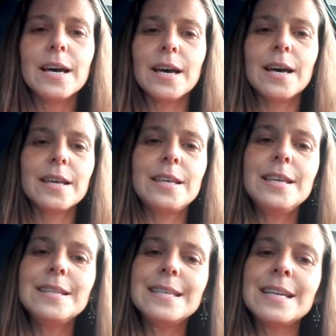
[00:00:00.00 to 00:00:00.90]
uh,
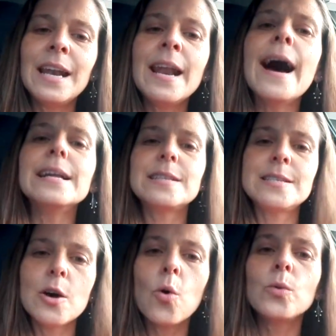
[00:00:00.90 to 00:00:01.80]
he did not
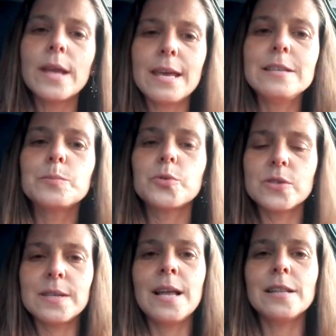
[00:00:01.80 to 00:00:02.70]
tone his
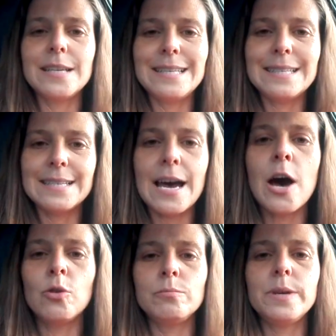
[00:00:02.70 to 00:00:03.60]
personality
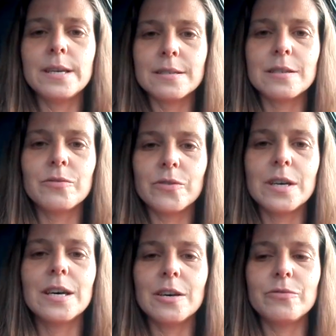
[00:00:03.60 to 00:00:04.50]
down because of
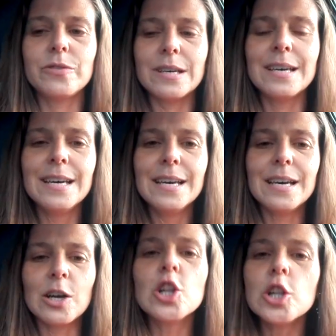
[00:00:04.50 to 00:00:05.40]
a, of a,
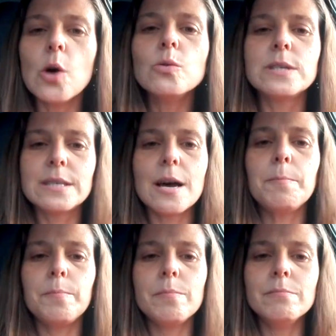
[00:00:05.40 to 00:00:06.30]
a closed
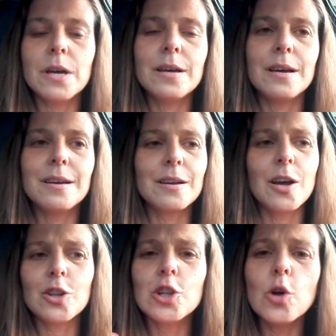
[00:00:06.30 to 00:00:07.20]
up a,
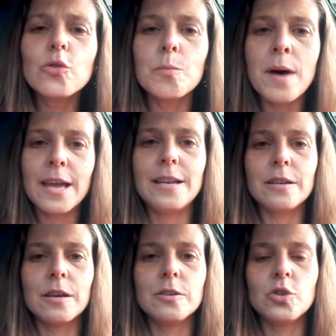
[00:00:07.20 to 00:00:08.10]
a closed
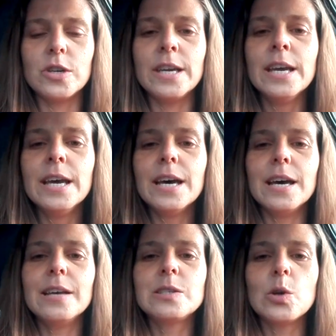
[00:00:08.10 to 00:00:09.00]
minded country.
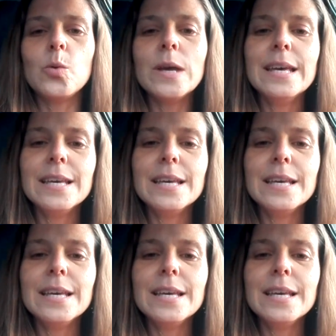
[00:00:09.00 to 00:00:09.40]
Uh, so